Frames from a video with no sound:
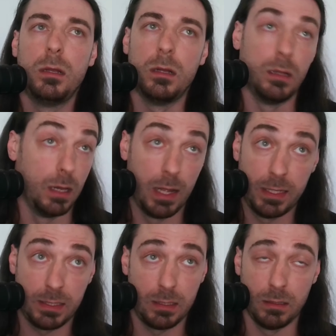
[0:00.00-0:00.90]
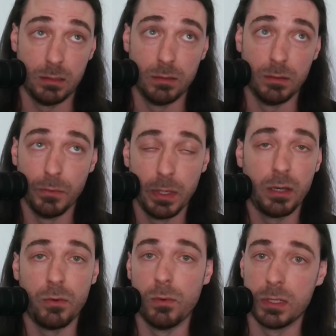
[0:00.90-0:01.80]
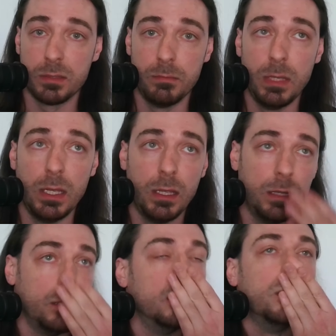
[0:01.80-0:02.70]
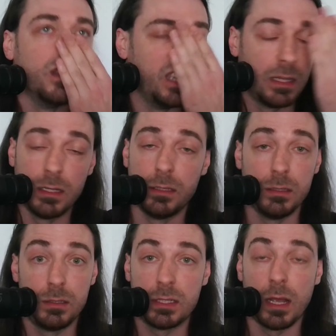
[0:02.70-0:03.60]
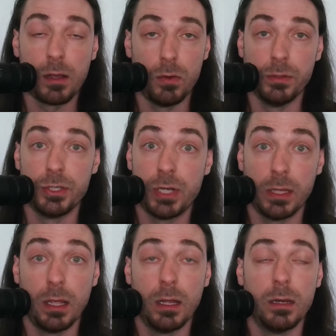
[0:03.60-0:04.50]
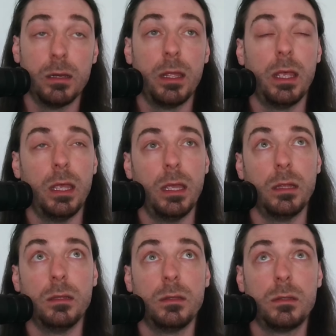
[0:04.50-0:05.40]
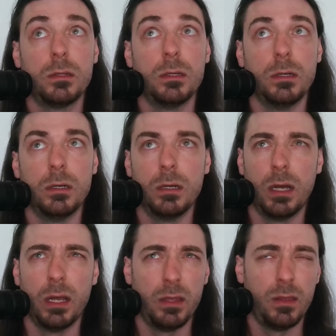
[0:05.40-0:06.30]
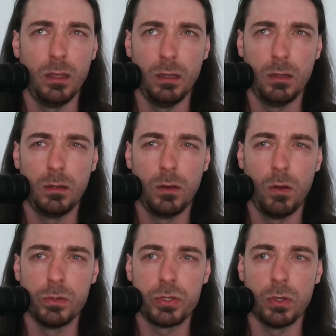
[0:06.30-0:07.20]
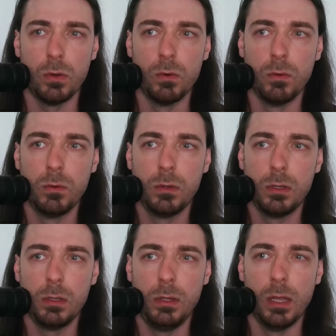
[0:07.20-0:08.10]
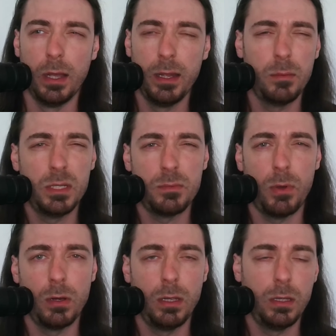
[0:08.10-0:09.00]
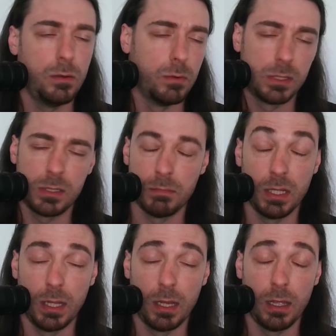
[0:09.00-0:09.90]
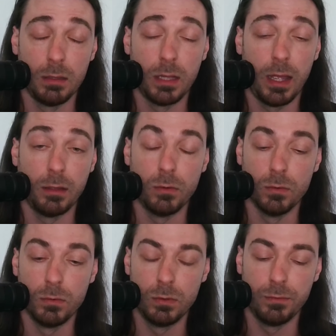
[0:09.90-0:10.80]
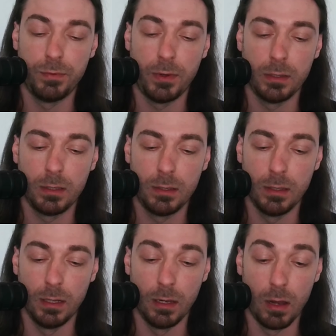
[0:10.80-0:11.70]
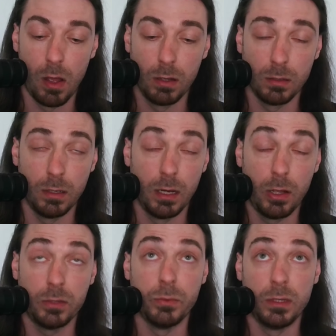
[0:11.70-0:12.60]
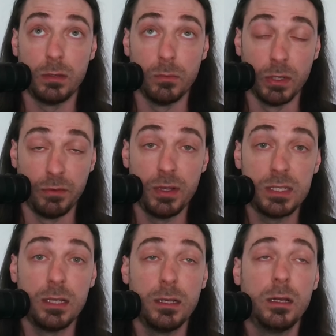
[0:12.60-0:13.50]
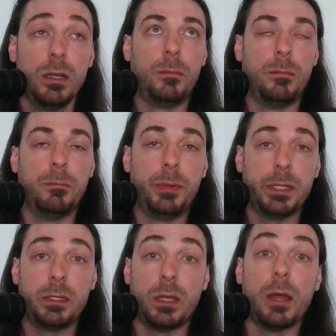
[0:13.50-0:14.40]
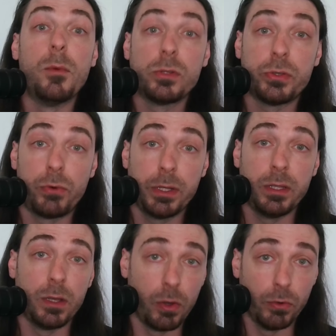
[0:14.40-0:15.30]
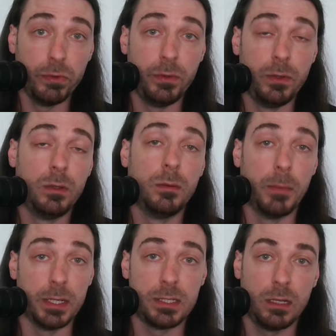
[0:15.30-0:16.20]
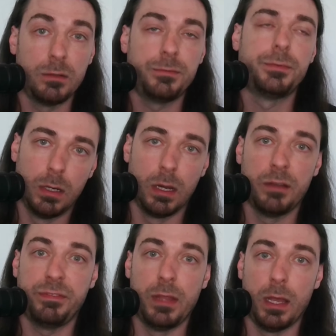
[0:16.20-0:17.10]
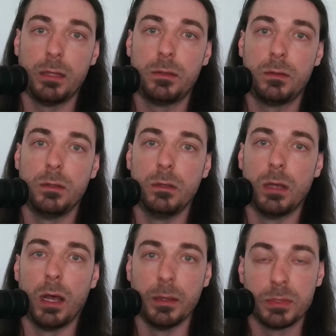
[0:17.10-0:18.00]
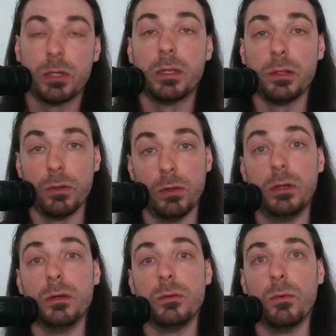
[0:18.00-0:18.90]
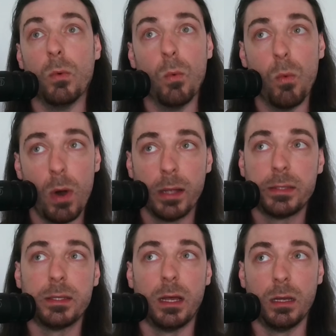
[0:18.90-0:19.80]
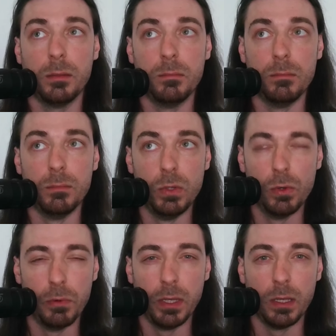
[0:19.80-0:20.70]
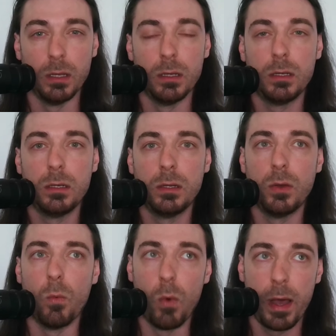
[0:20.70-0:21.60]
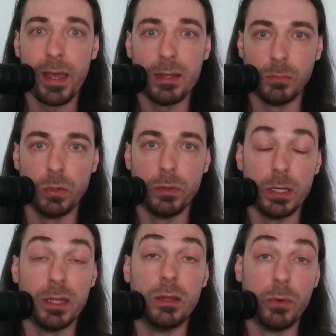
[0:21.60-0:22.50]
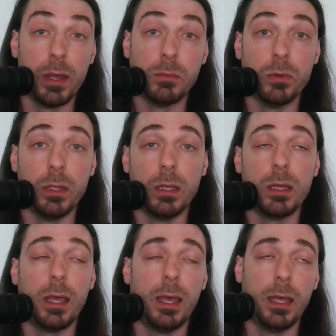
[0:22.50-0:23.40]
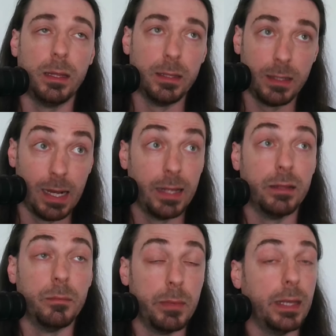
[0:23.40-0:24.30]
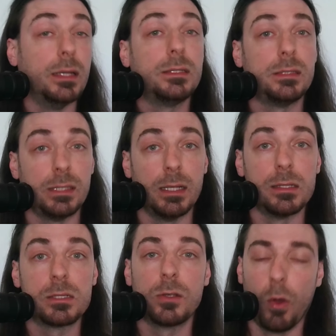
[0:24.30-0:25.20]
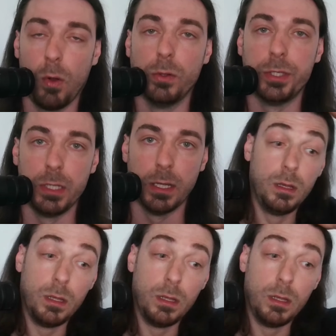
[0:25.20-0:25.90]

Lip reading: Last week was me getting stuck on the shotgun, and I think also the enemy spawning was something that I had to fight a lot with fixing. But I'm also writing code myself enough that I'm starting to learn what I'm doing why I'm doing it the way I'm doing, and it kind of makes sense all together.